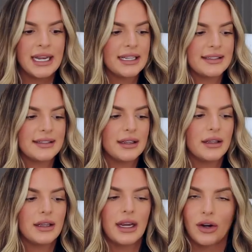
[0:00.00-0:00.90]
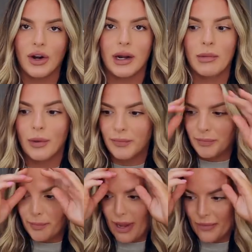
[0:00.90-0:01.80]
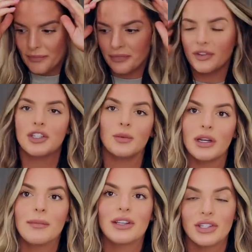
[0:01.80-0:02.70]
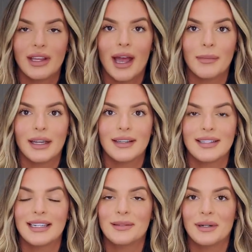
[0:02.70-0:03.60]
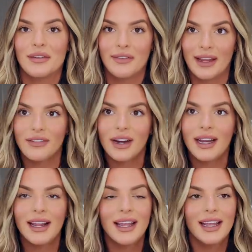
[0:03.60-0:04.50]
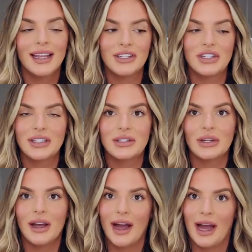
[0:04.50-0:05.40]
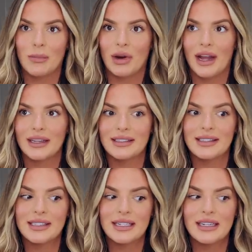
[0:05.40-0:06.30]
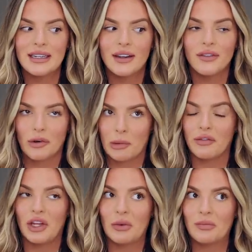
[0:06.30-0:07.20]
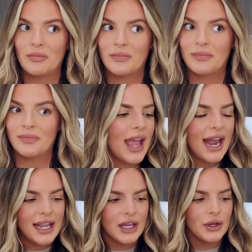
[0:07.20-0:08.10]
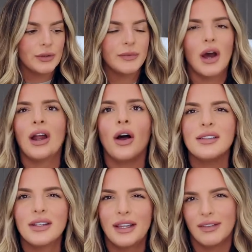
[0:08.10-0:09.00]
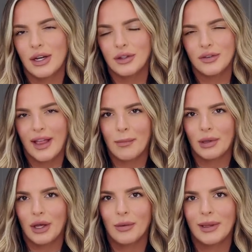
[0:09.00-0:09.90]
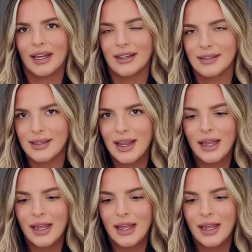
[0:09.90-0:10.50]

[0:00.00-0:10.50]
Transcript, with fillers: It's incredible. But just wanted to mention that because it has been a favorite. It's just high priced for perfume. Anywho, and I'll also leave the notes for that below because